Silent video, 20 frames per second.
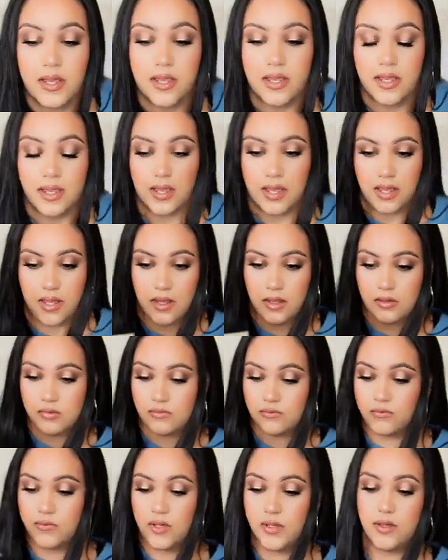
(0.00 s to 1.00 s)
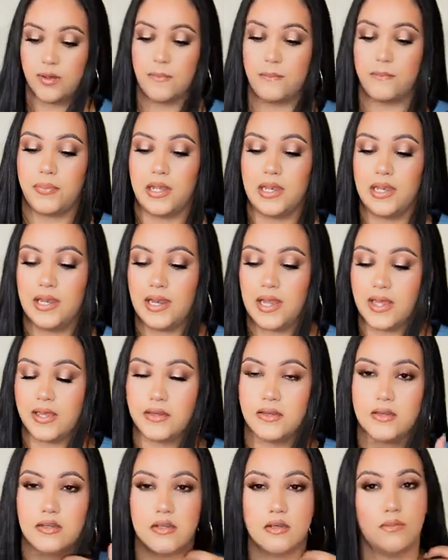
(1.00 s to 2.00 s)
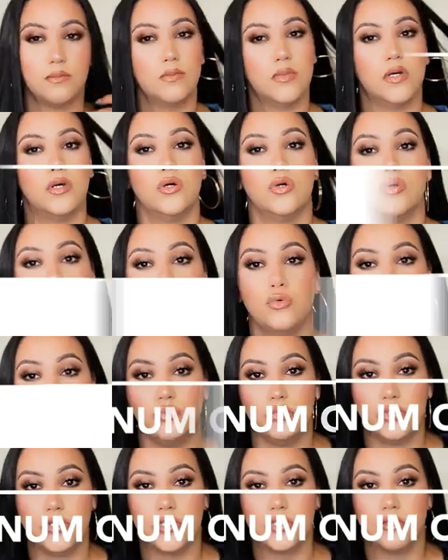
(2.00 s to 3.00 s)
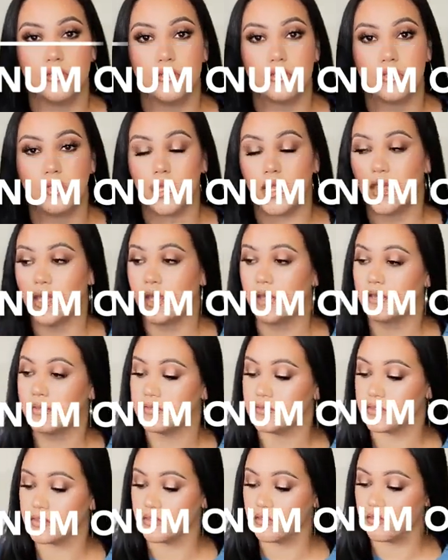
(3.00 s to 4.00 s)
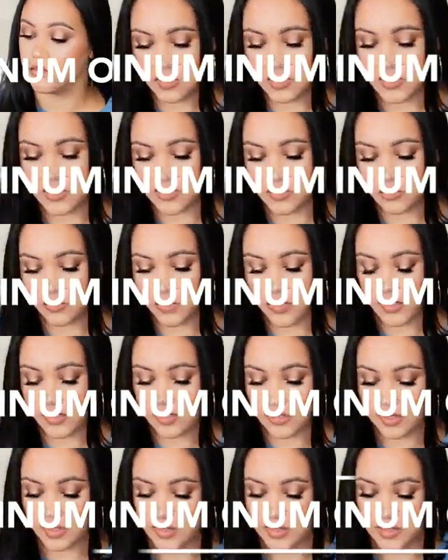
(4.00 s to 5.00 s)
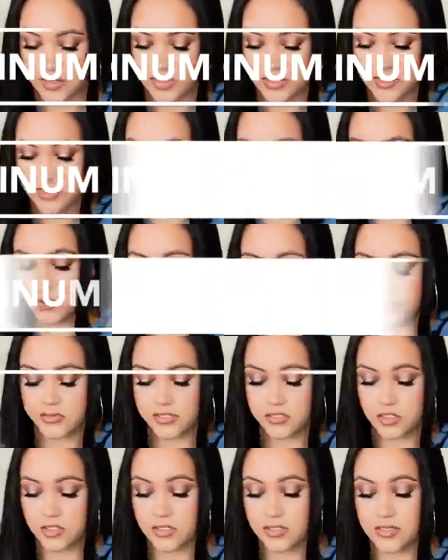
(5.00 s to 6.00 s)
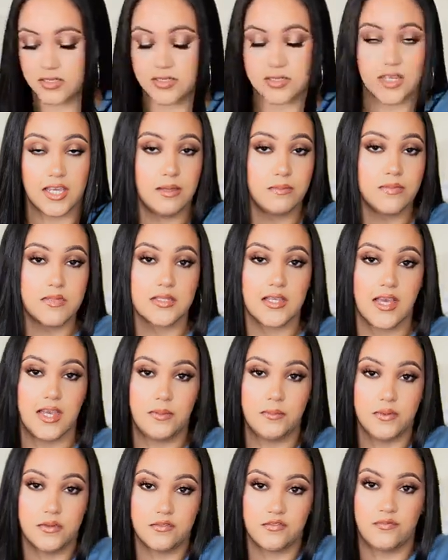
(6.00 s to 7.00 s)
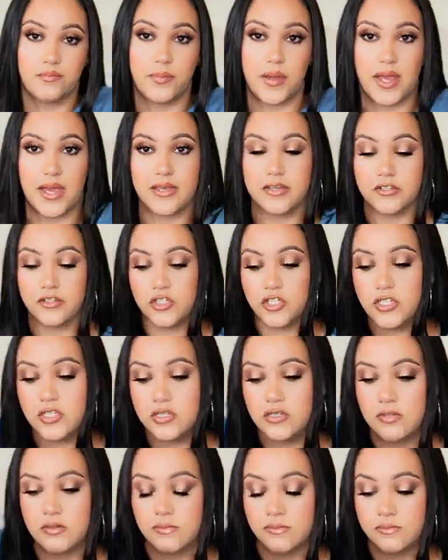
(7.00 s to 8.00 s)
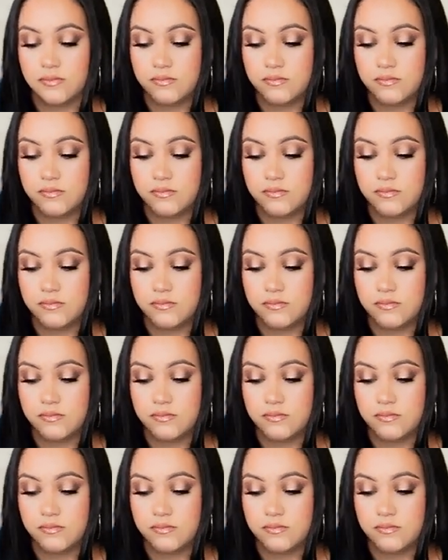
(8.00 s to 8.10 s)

I have Platinum Oud. And this one is pretty much the same type of packaging,